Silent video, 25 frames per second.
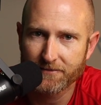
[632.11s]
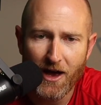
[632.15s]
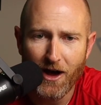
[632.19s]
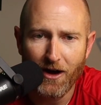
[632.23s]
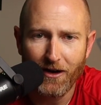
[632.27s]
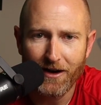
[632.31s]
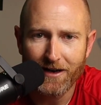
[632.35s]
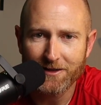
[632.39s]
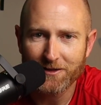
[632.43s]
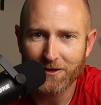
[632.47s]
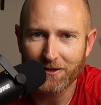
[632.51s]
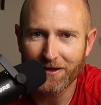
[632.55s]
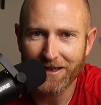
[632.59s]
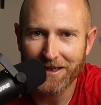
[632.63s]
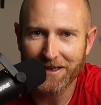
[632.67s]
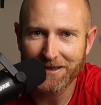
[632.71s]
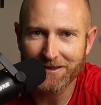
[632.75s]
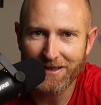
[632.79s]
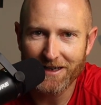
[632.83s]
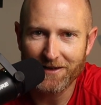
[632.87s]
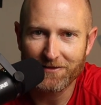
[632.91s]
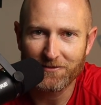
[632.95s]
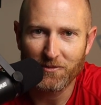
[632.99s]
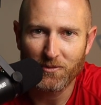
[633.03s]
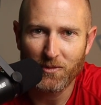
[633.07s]
All right, so like I
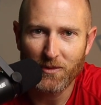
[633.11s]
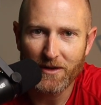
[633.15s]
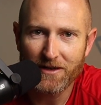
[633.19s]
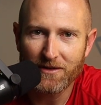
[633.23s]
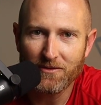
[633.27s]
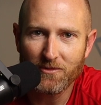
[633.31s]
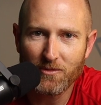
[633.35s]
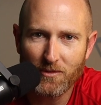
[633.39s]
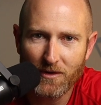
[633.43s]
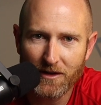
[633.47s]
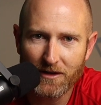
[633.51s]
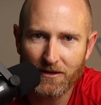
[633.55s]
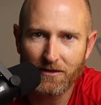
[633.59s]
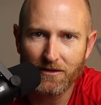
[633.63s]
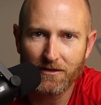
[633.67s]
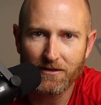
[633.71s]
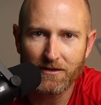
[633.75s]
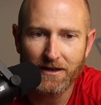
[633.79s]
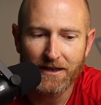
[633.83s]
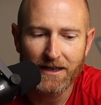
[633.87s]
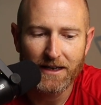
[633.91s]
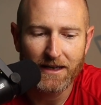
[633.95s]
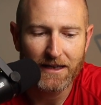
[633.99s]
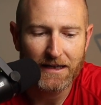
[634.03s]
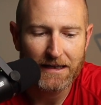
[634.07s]
said, we will
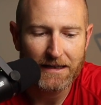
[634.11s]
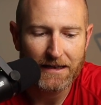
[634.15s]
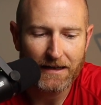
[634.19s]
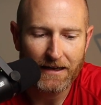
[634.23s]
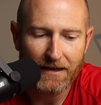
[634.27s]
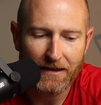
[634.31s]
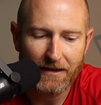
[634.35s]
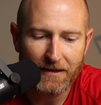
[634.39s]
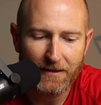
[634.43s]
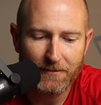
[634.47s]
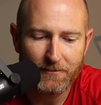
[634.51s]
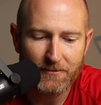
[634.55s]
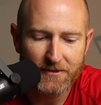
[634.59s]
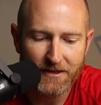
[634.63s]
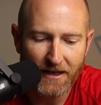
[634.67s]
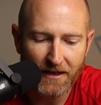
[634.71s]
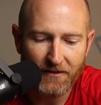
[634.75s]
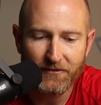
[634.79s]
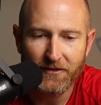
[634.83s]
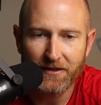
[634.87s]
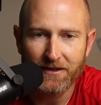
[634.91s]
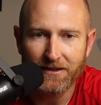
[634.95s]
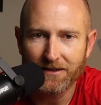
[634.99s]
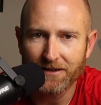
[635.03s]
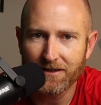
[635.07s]

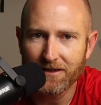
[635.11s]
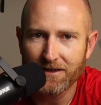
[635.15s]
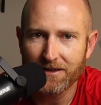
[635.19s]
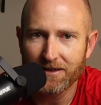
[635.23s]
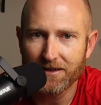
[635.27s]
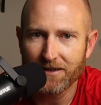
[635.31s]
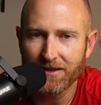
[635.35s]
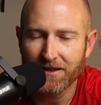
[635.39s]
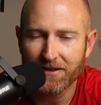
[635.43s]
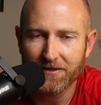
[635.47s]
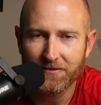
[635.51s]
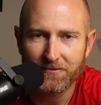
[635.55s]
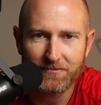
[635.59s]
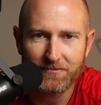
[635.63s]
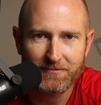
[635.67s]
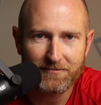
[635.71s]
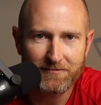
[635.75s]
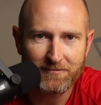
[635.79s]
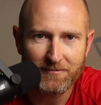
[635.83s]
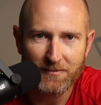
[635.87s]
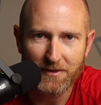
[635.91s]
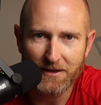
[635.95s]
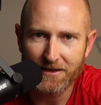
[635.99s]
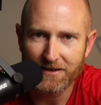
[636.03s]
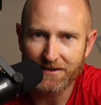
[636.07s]
definitely
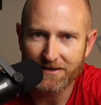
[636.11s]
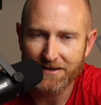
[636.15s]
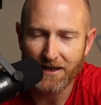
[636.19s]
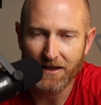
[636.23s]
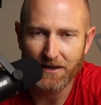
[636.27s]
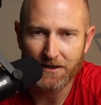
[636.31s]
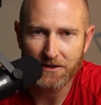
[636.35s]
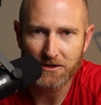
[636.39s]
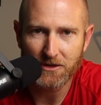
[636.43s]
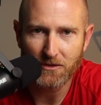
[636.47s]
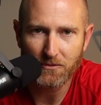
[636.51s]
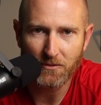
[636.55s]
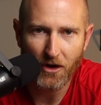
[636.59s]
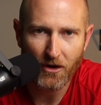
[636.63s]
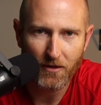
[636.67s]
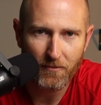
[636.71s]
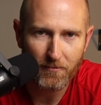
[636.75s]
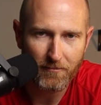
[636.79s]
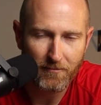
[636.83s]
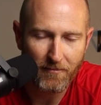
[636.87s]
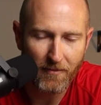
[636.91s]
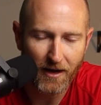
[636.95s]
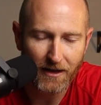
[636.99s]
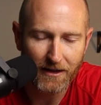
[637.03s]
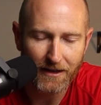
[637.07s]
be telling you
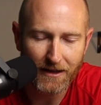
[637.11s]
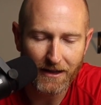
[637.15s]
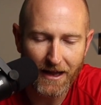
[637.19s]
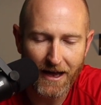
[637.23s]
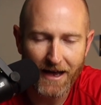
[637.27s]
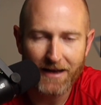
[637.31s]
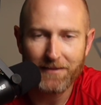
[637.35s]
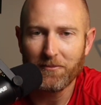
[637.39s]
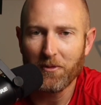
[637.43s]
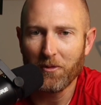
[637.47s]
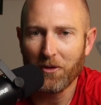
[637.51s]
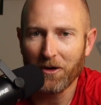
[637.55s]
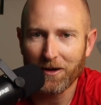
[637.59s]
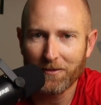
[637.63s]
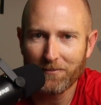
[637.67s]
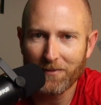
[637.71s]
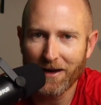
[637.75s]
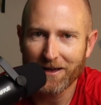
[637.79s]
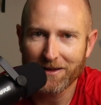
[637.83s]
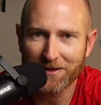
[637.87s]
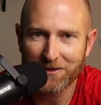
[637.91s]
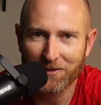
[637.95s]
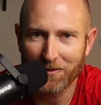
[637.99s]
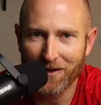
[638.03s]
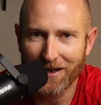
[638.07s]
a lot more
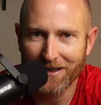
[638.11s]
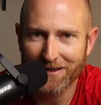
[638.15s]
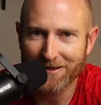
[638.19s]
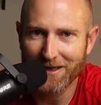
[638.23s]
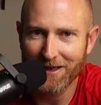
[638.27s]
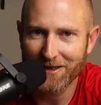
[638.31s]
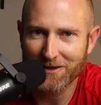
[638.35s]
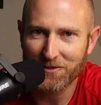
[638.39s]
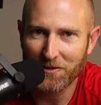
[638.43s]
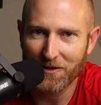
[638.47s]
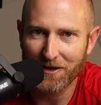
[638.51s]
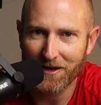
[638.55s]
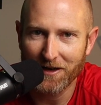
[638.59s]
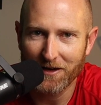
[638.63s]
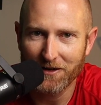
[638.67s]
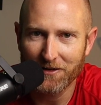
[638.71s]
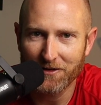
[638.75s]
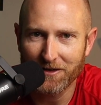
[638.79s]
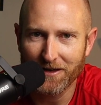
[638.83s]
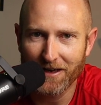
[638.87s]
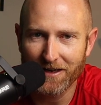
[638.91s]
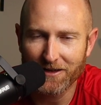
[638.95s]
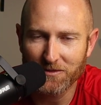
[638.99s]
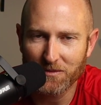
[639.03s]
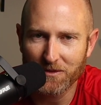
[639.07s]
about the Wasatch
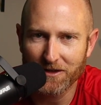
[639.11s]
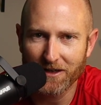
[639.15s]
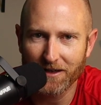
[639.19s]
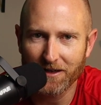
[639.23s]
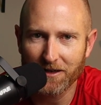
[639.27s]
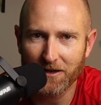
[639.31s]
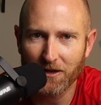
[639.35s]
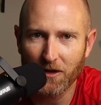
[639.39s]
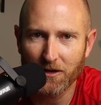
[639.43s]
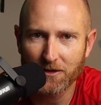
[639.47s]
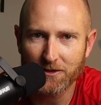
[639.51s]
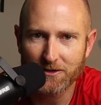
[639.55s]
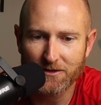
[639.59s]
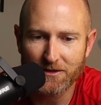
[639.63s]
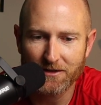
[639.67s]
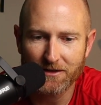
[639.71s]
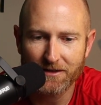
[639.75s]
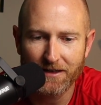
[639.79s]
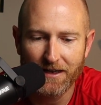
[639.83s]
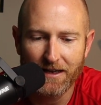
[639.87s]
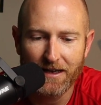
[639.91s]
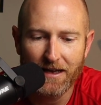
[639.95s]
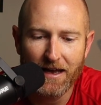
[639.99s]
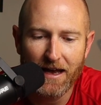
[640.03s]
100 as we get closer.